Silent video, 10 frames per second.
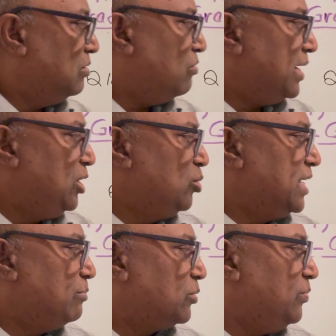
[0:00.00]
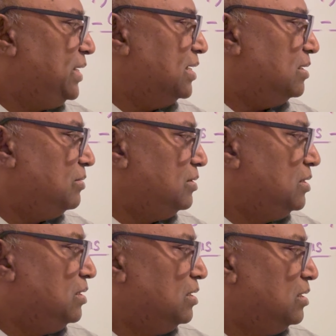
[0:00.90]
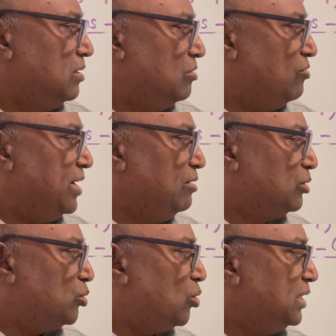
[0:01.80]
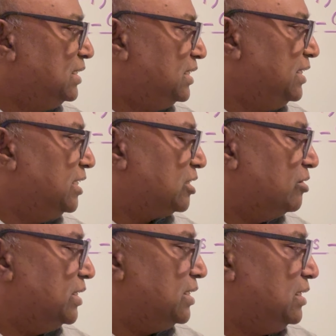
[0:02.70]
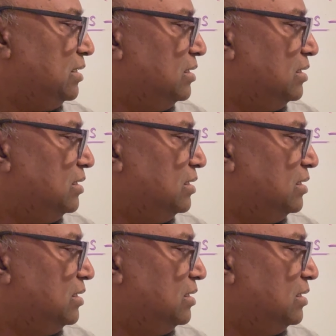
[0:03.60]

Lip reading: What do you get from here? When you solve this inequality,